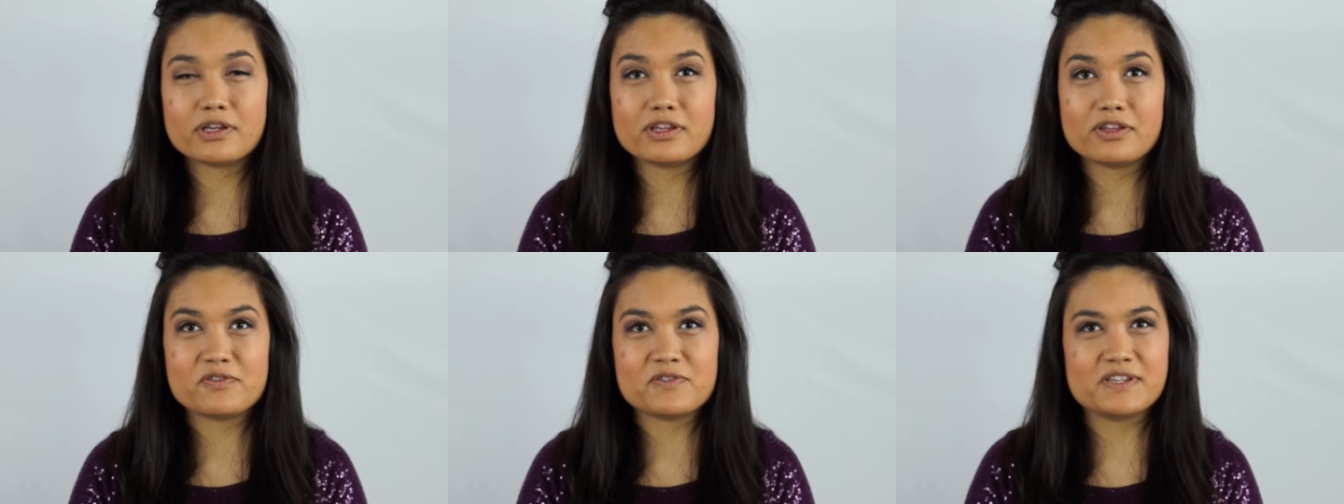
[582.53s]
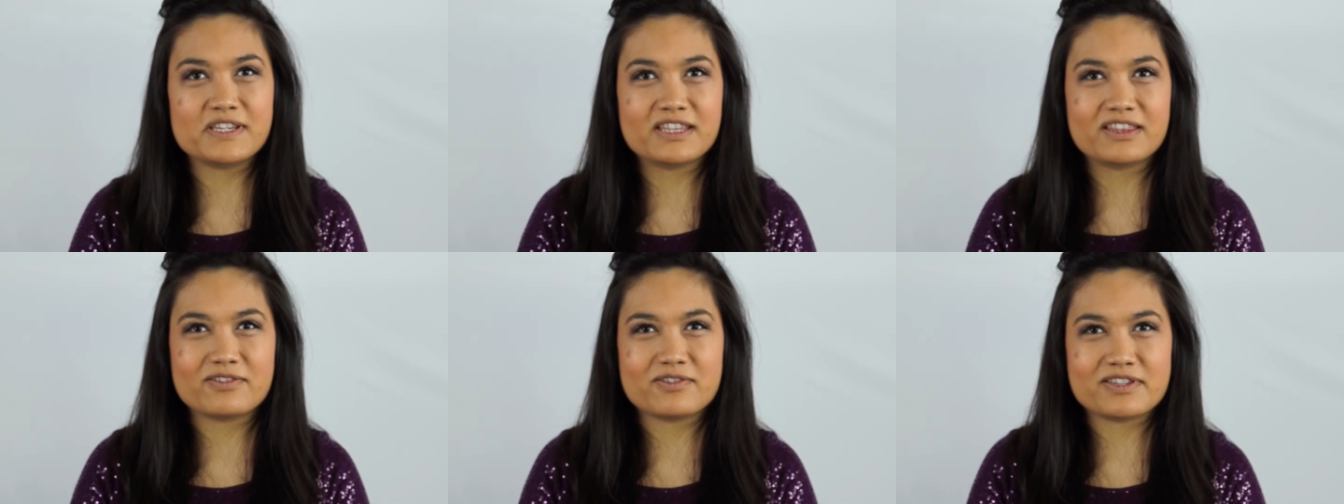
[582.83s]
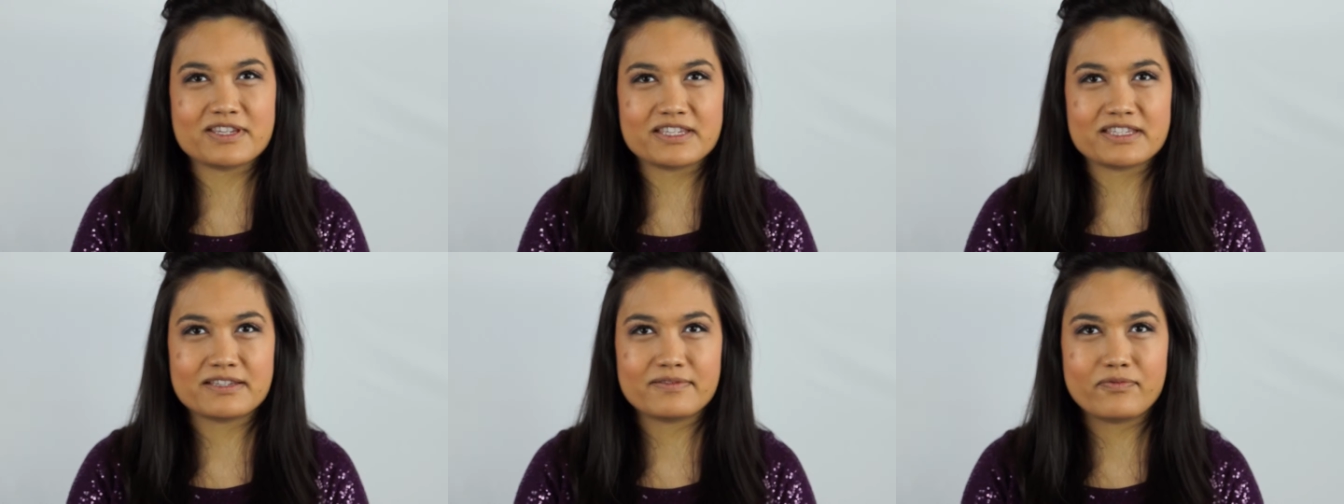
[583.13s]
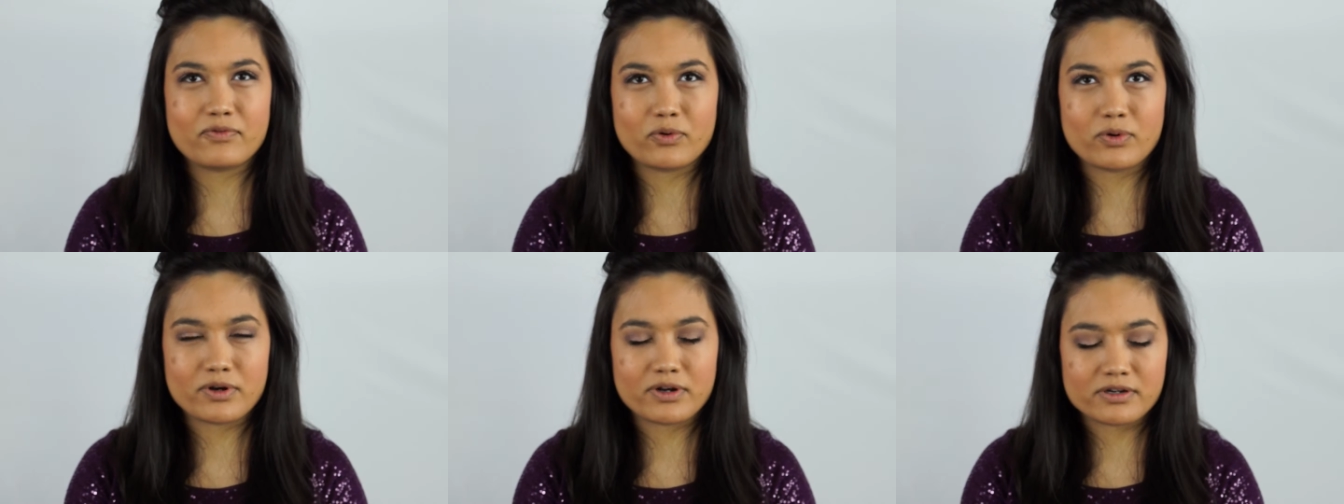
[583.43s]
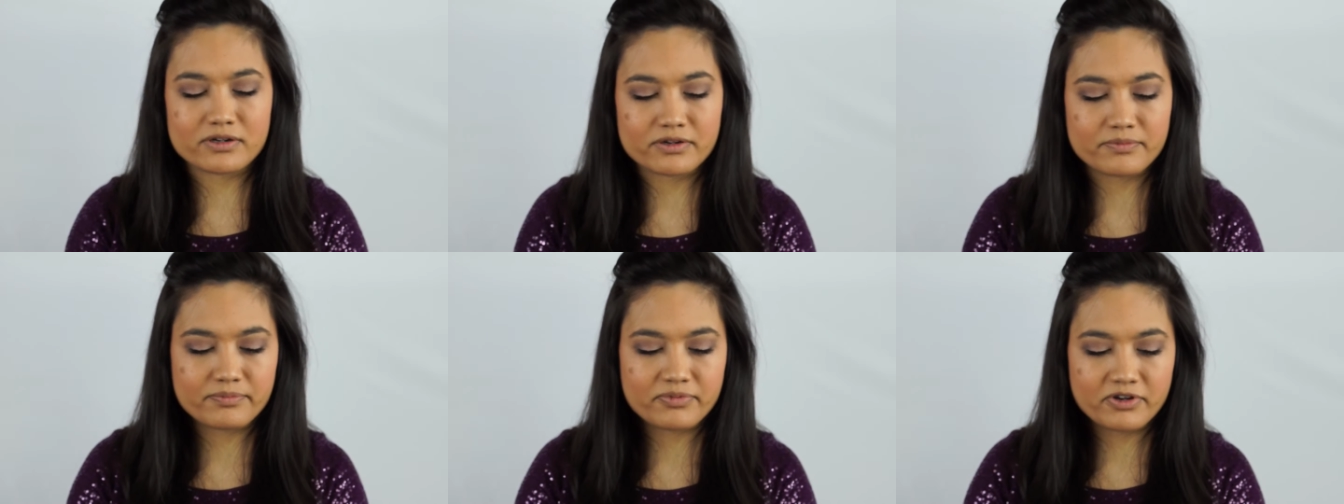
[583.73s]
You can get those at
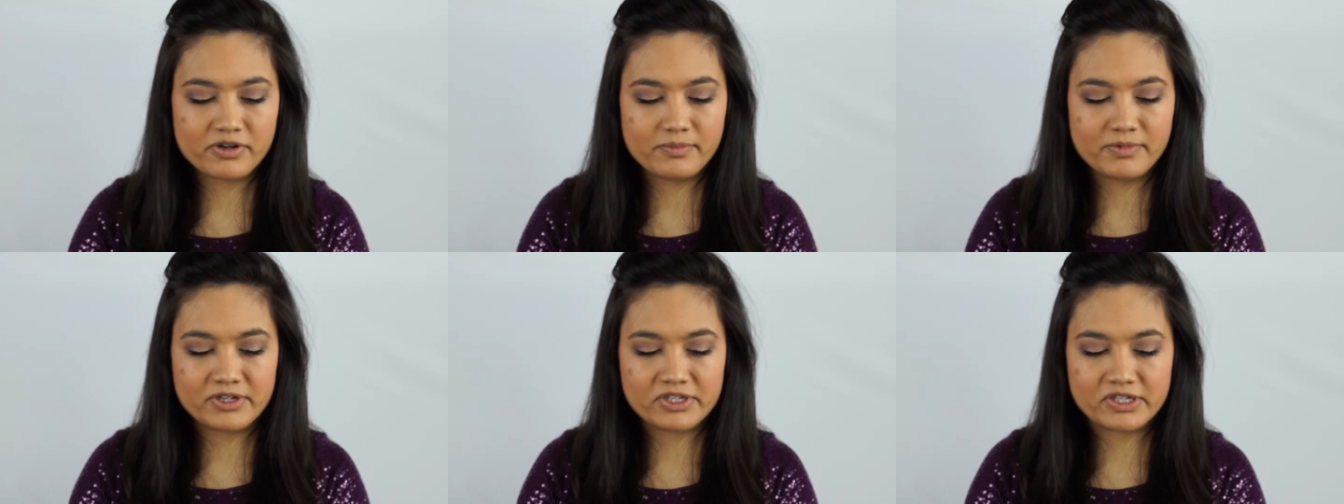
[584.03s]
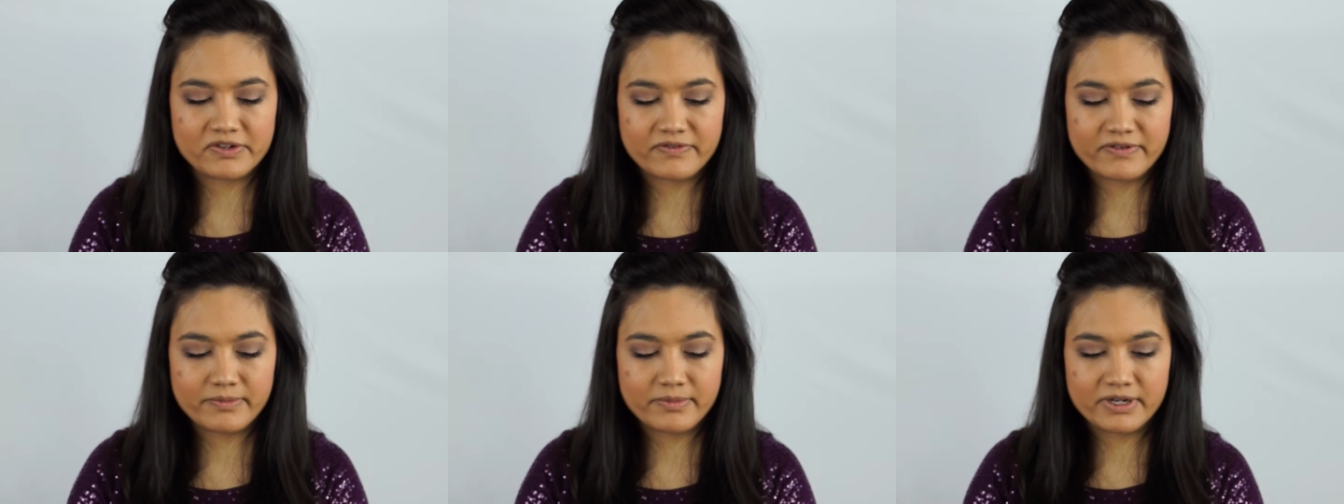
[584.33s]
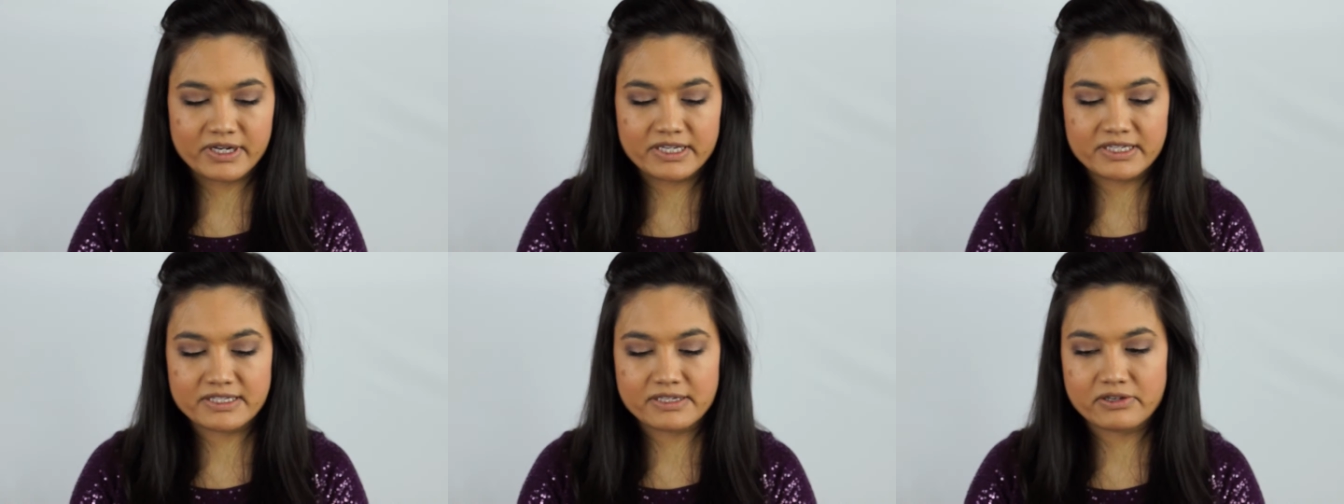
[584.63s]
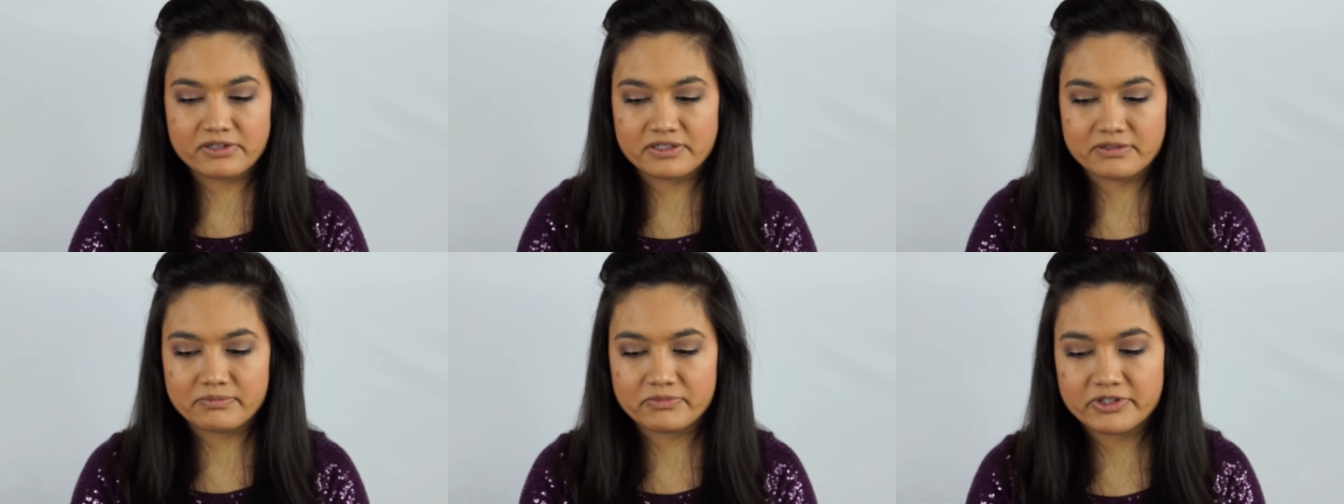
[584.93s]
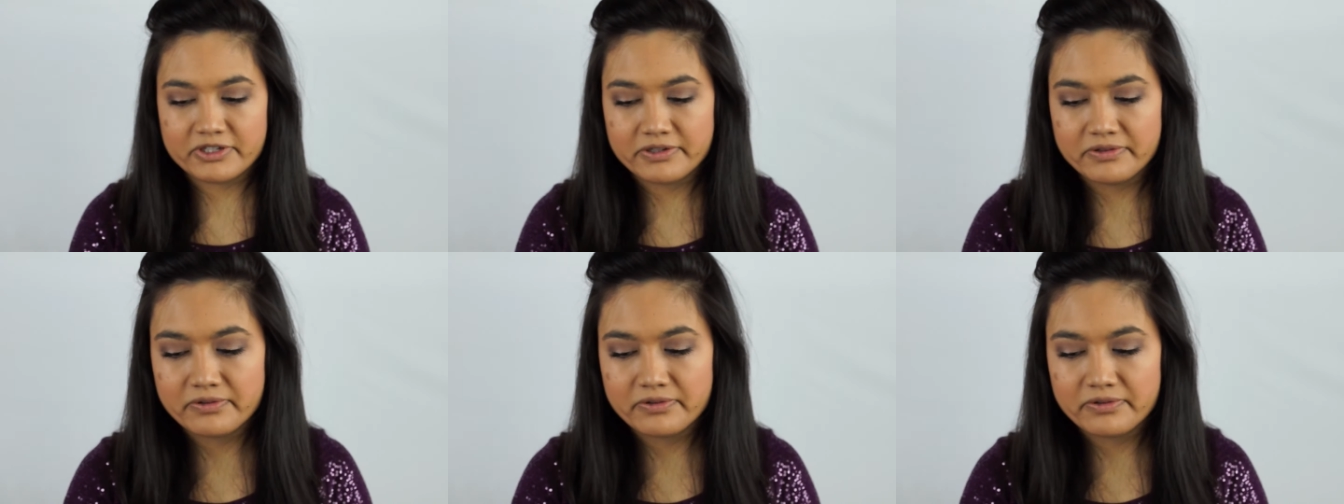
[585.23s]
Sephora, or pretty much everybody sells them too.